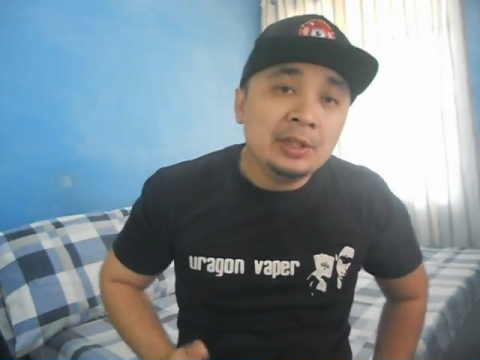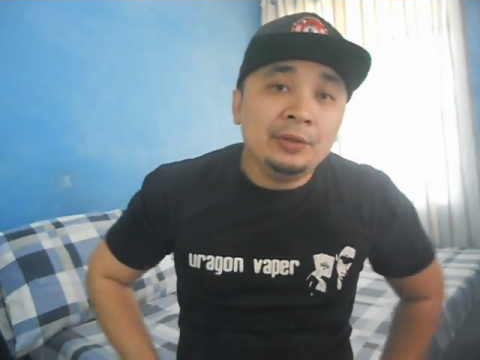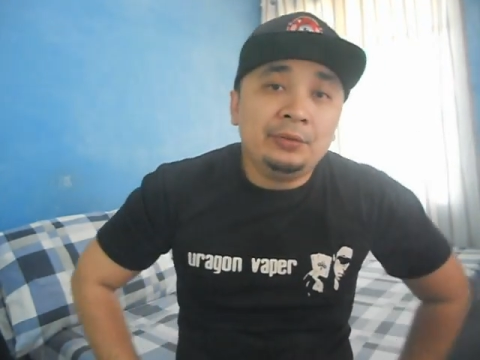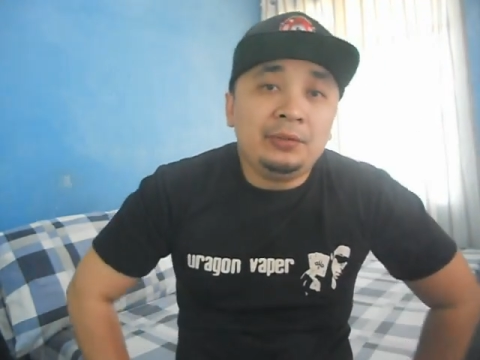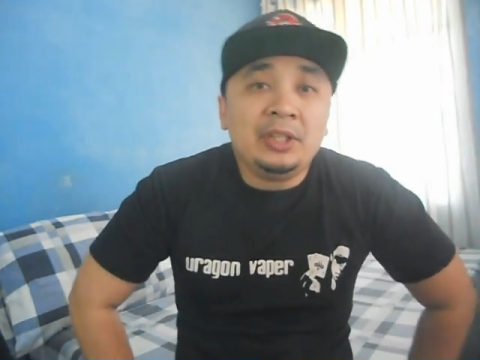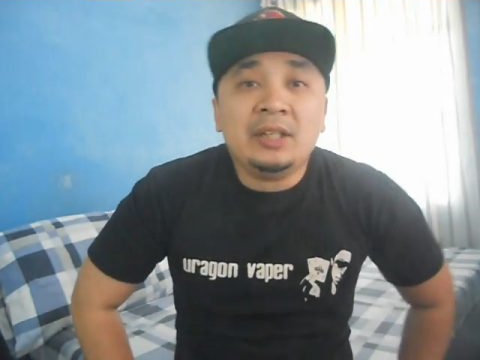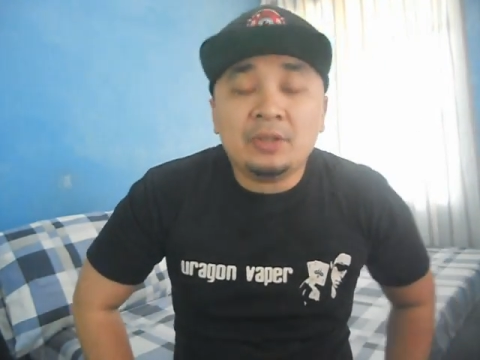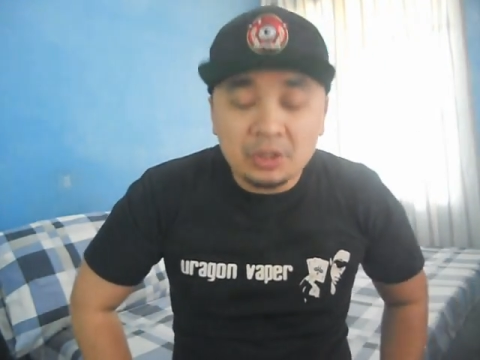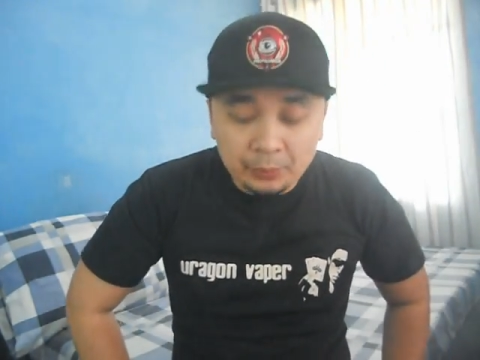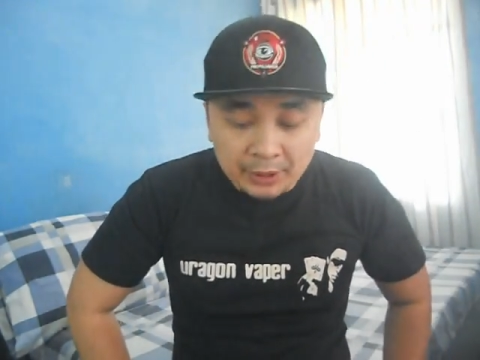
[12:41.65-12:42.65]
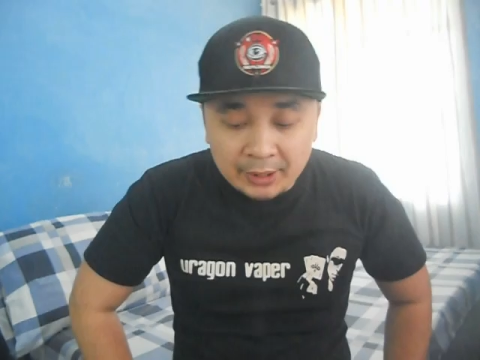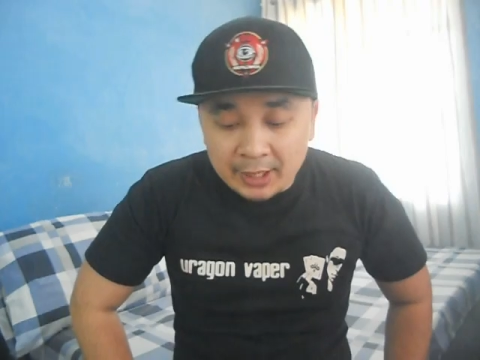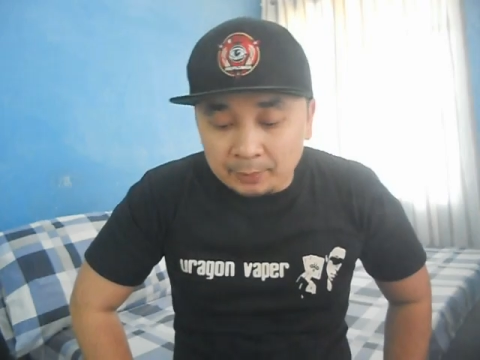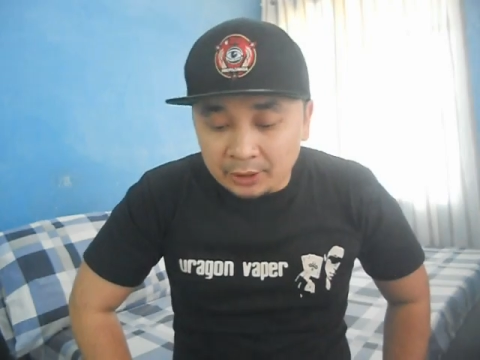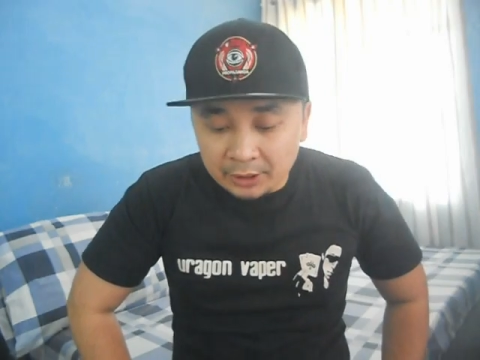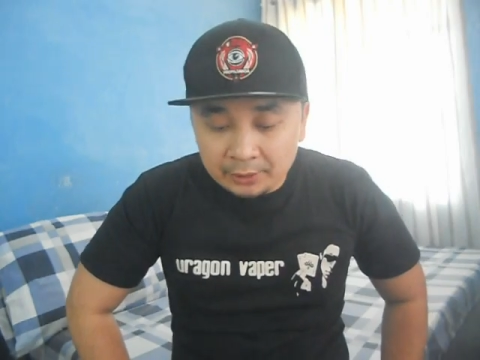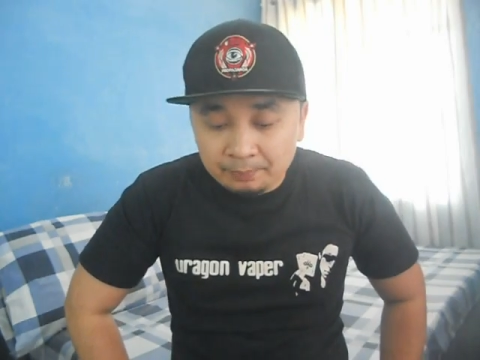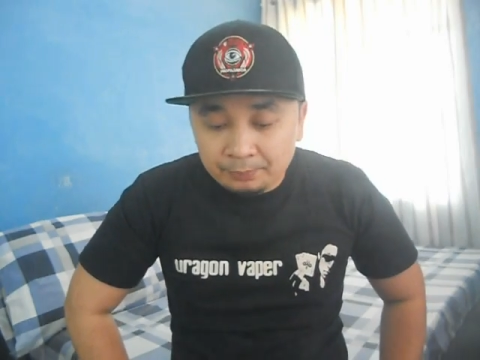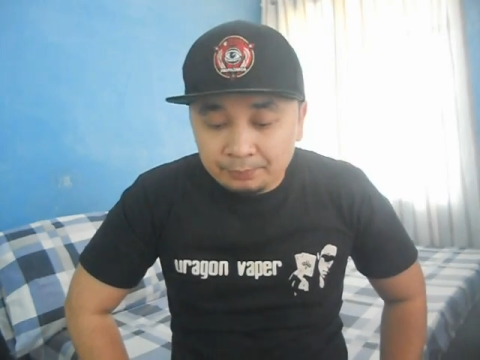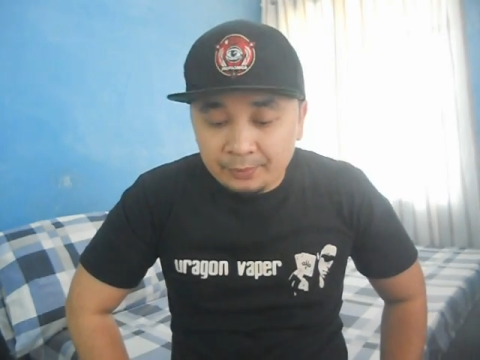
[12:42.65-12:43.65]
flavor is pretty damn good,
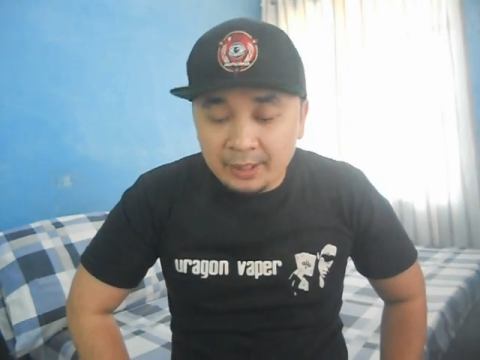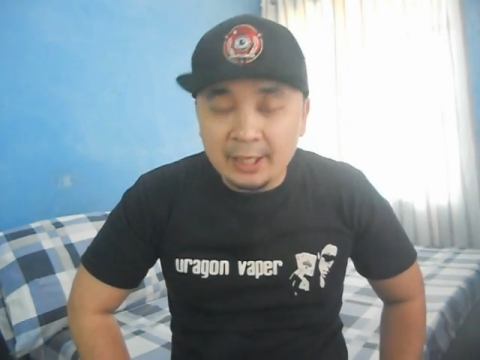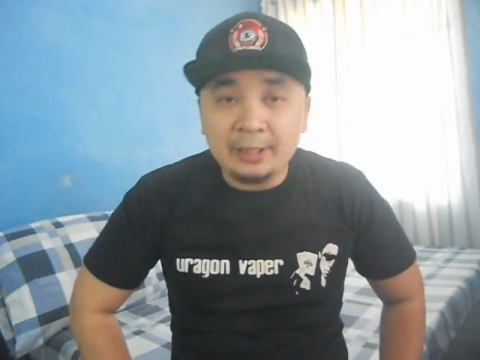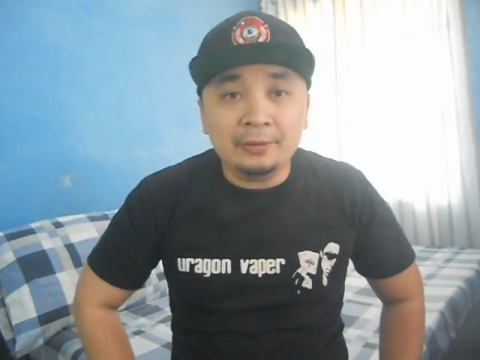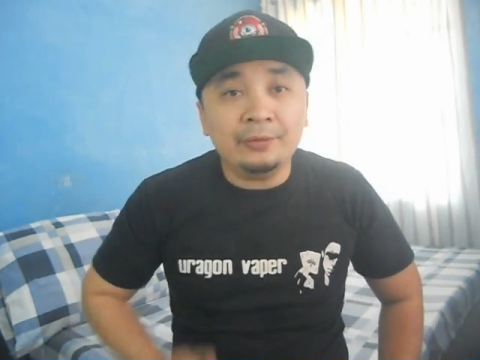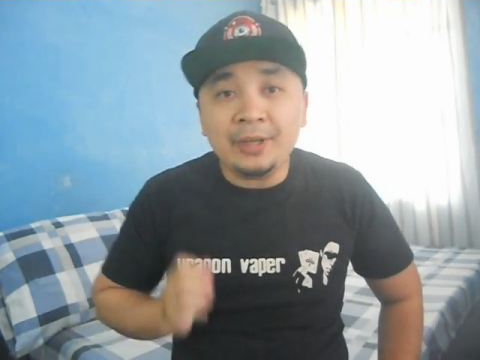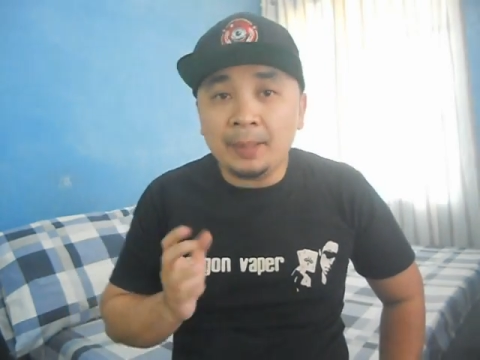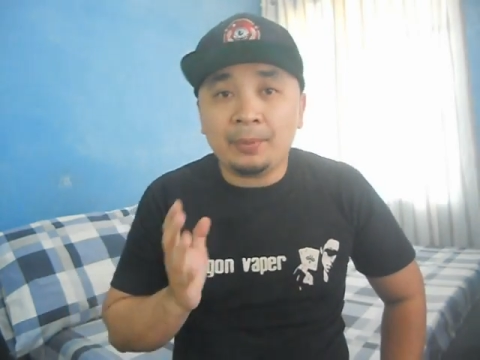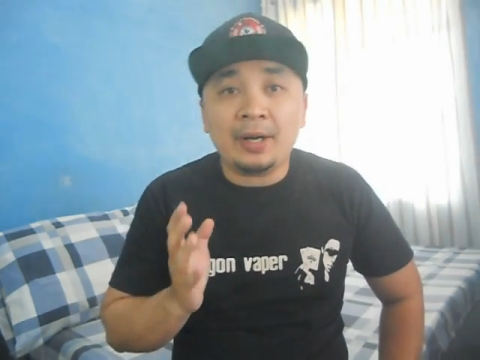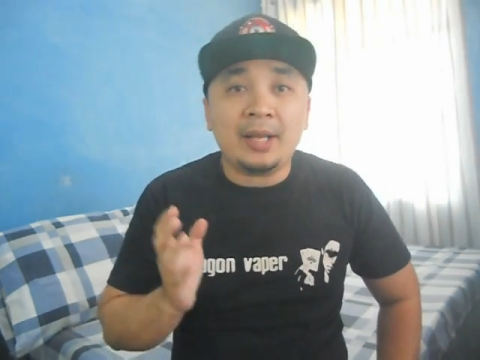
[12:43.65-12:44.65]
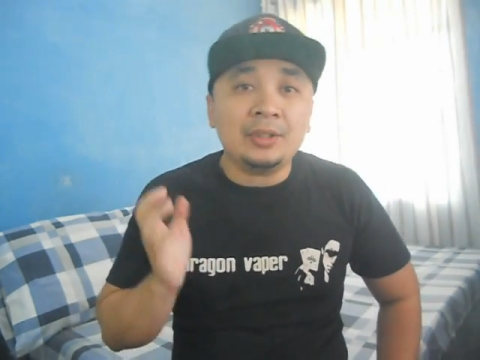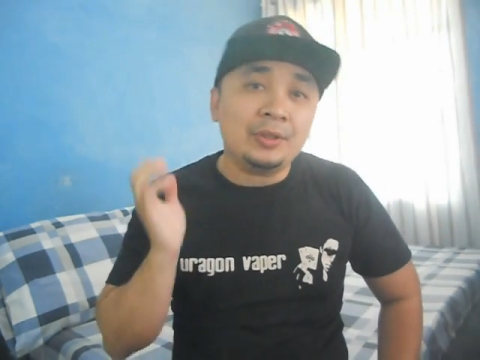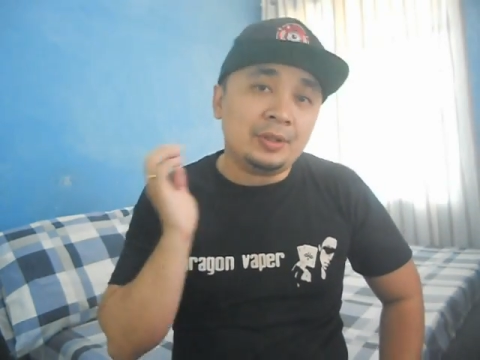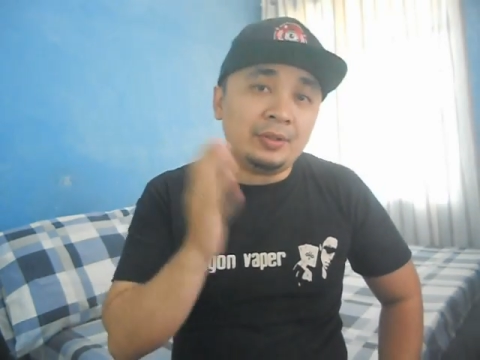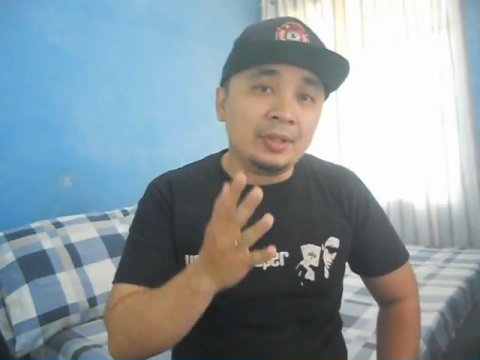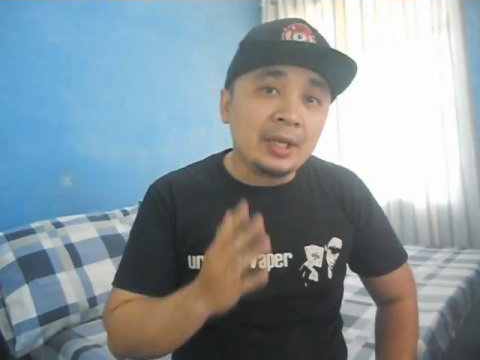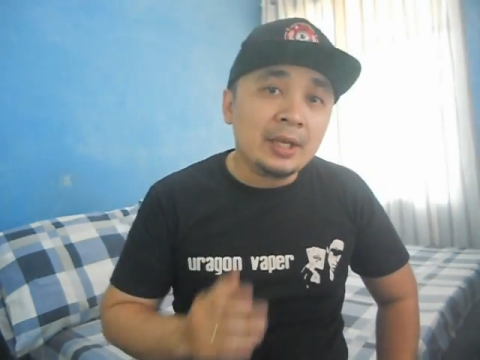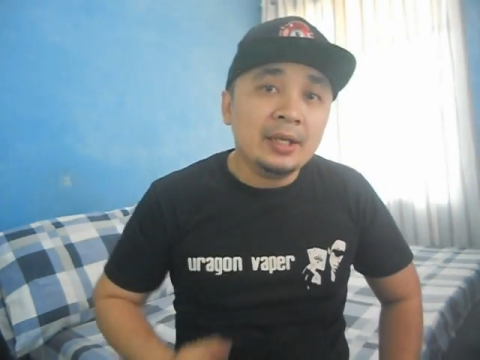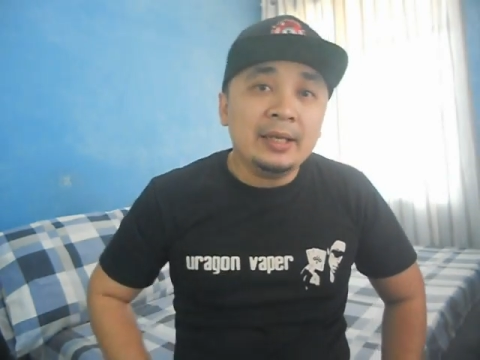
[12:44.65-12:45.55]
and the vapor, as you can see,